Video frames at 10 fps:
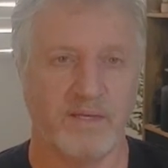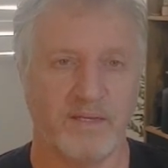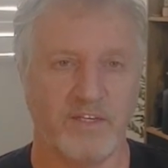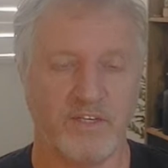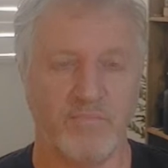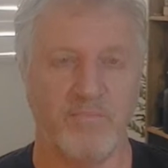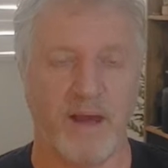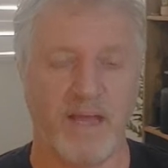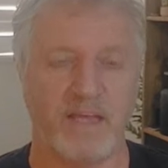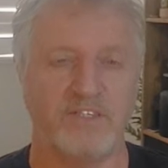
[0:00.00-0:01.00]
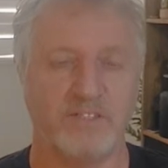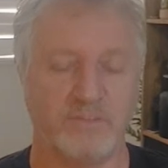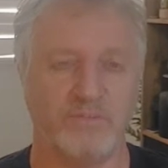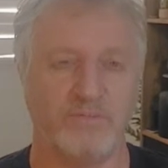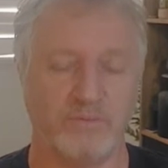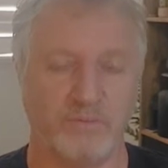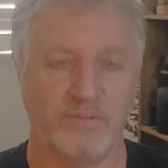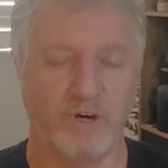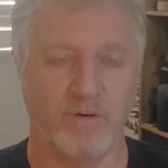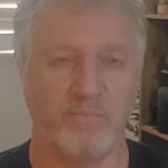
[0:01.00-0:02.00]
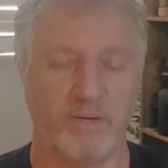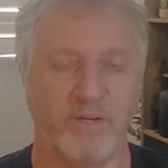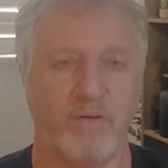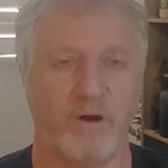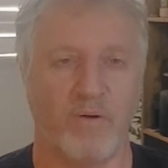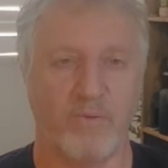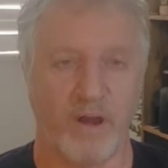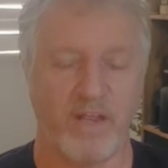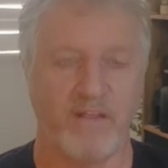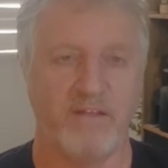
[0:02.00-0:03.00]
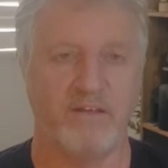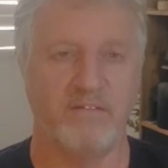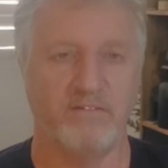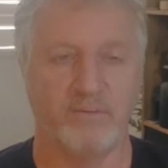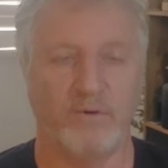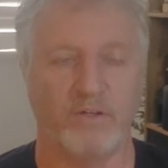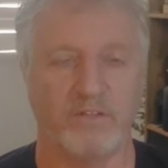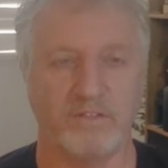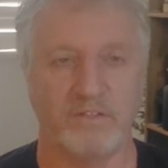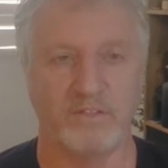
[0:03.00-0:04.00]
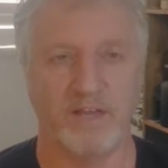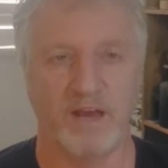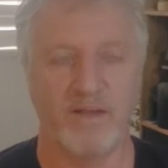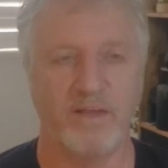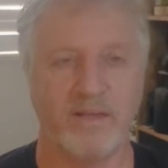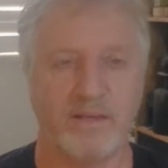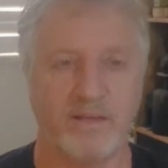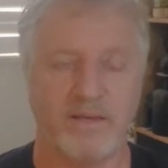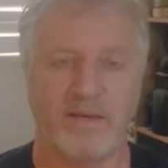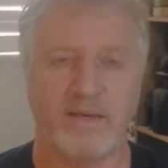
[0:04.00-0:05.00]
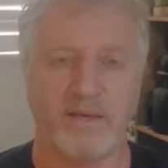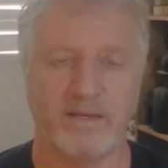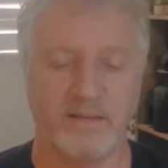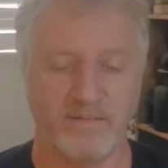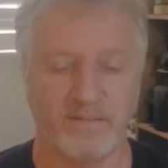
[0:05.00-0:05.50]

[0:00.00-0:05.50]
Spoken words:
you may still not be quite ready for what's coming. And given